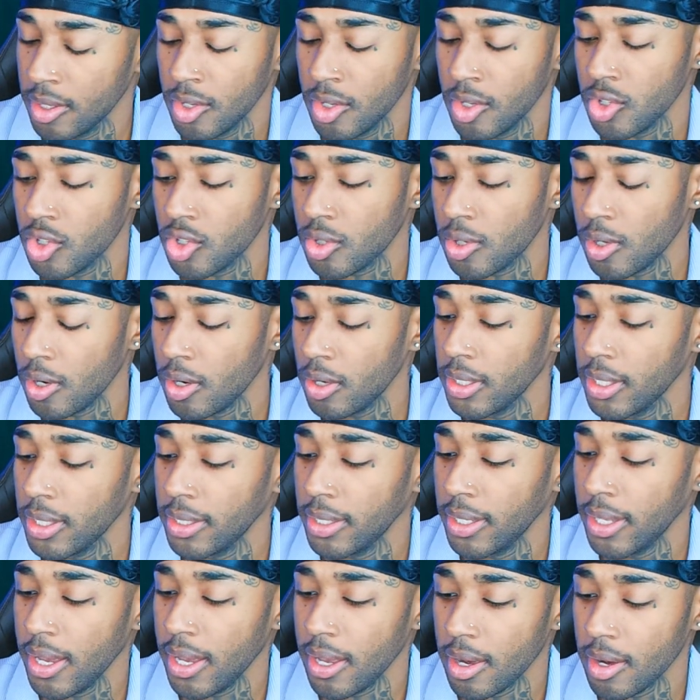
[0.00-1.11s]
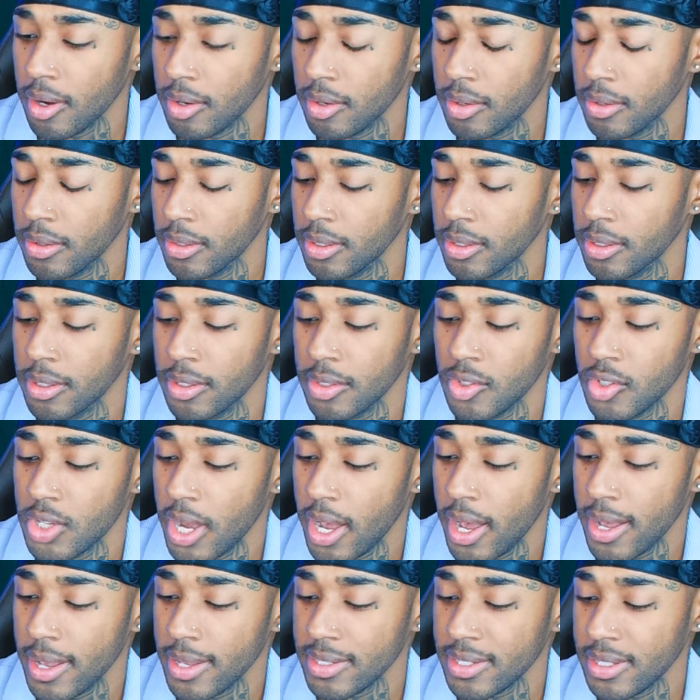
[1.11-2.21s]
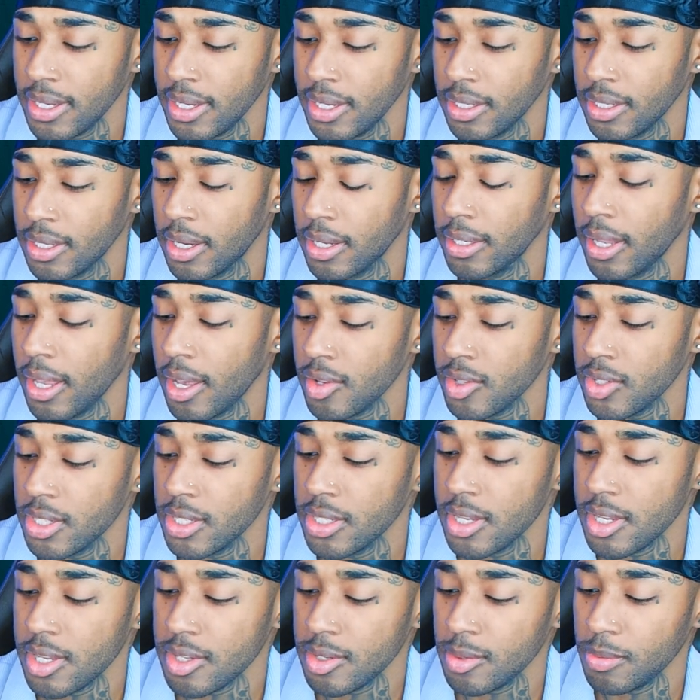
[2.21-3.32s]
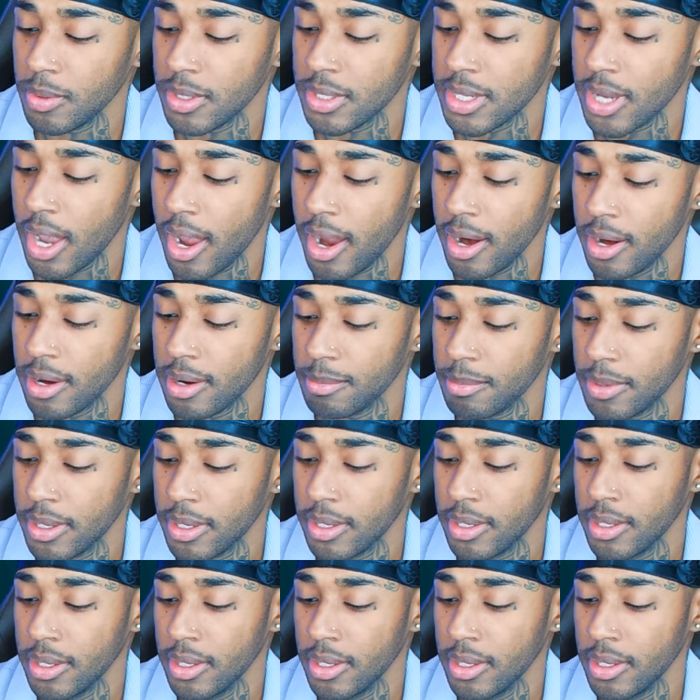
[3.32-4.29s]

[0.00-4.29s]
Scrolling down, John Cena announces his retirement.